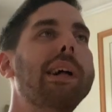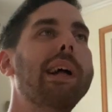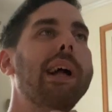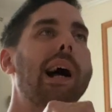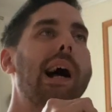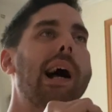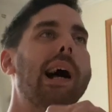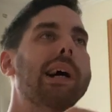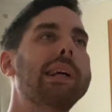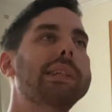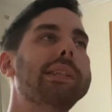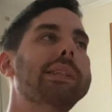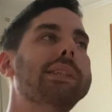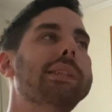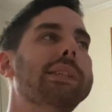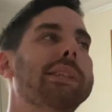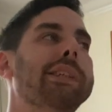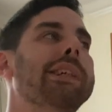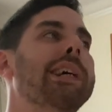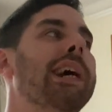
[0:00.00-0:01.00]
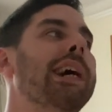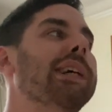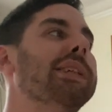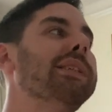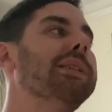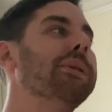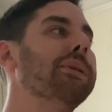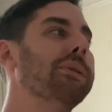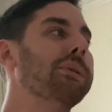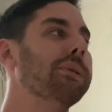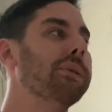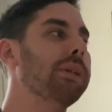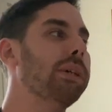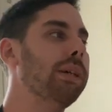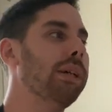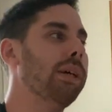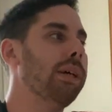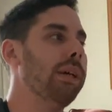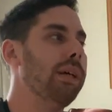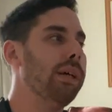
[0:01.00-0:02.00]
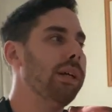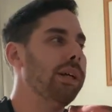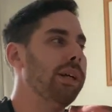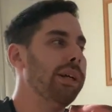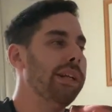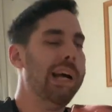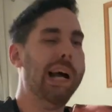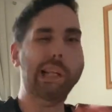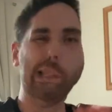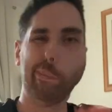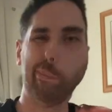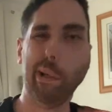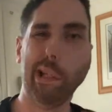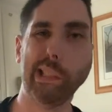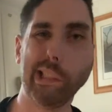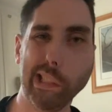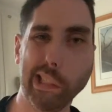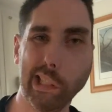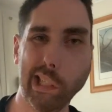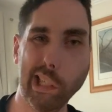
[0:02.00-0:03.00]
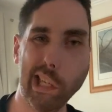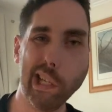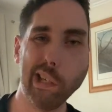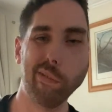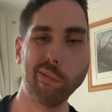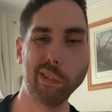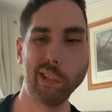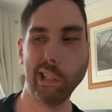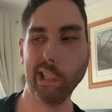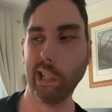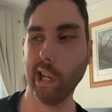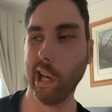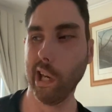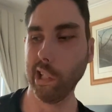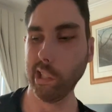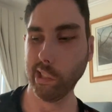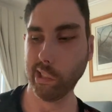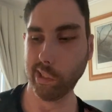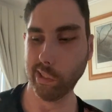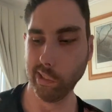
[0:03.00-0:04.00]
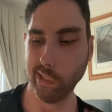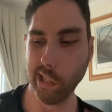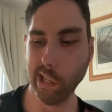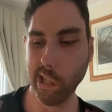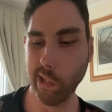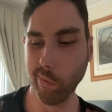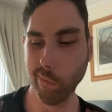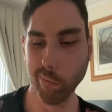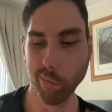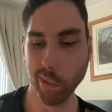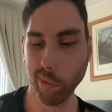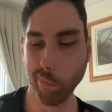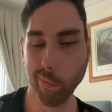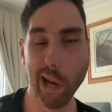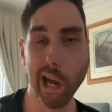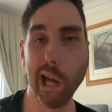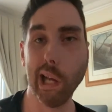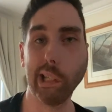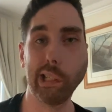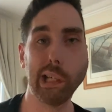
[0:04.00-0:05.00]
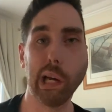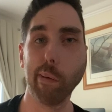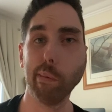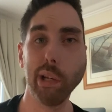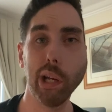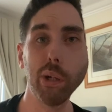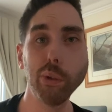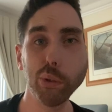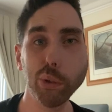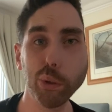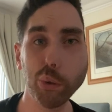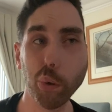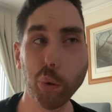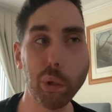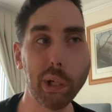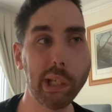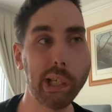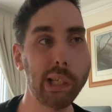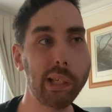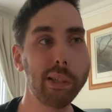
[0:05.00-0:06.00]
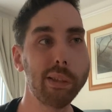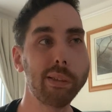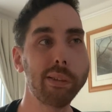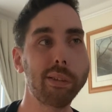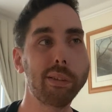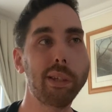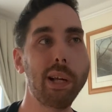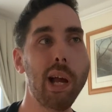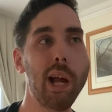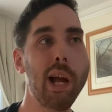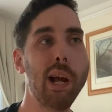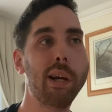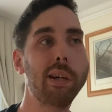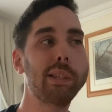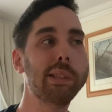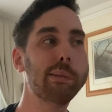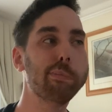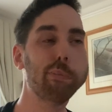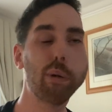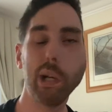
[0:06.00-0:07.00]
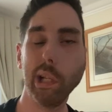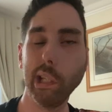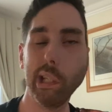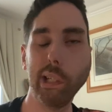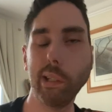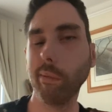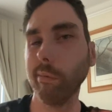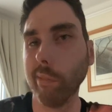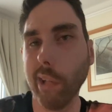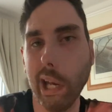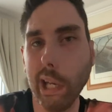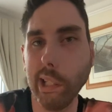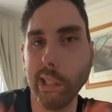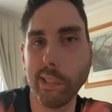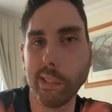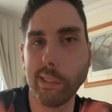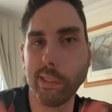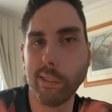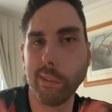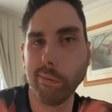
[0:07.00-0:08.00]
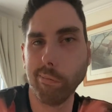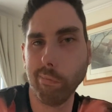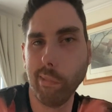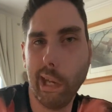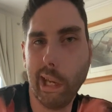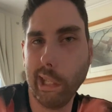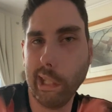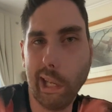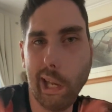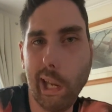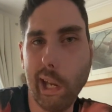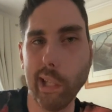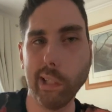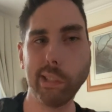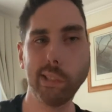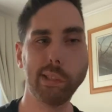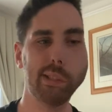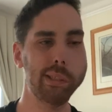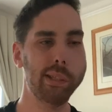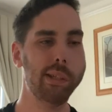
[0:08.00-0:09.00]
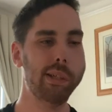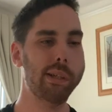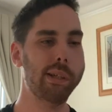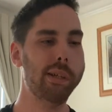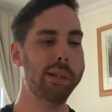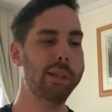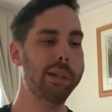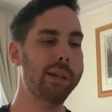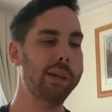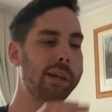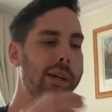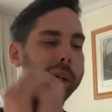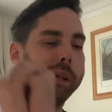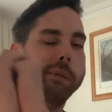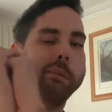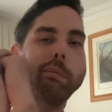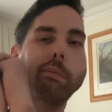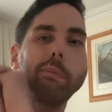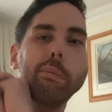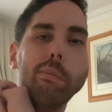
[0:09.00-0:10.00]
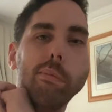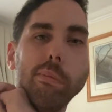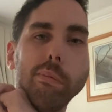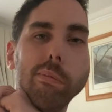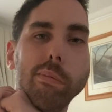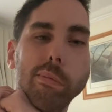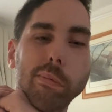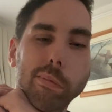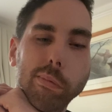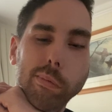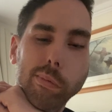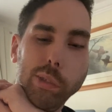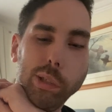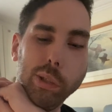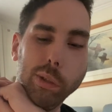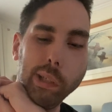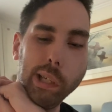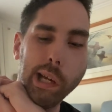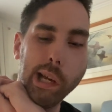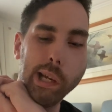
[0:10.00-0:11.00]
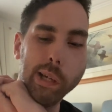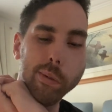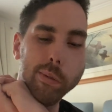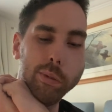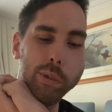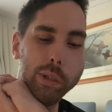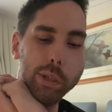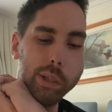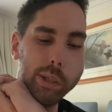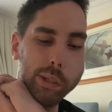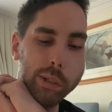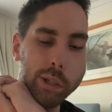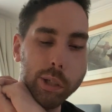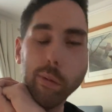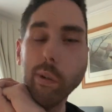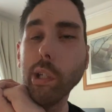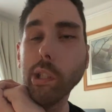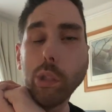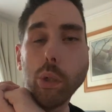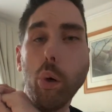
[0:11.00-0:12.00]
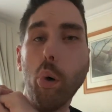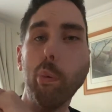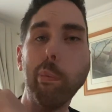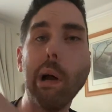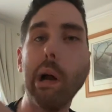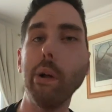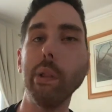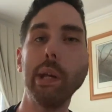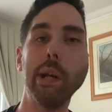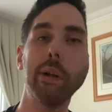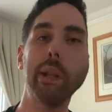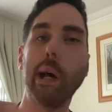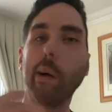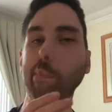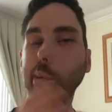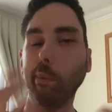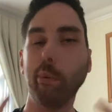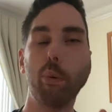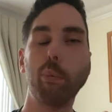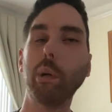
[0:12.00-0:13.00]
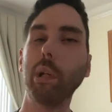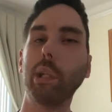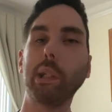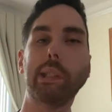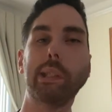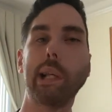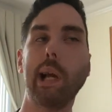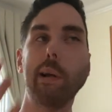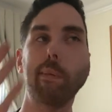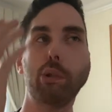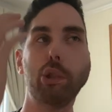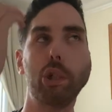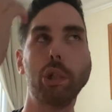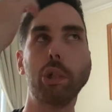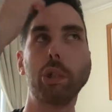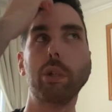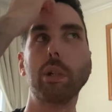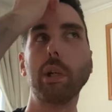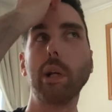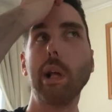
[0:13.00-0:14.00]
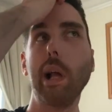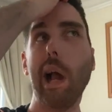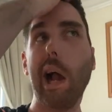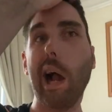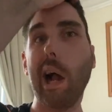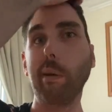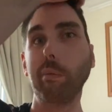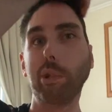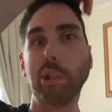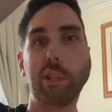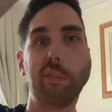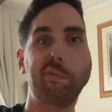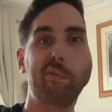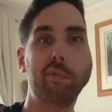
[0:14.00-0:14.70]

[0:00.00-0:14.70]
And yeah, so that's basically it, really, guys. My coming out story. It's pretty nice, I guess. So yeah, there is hope out there that people will accept you. I'm just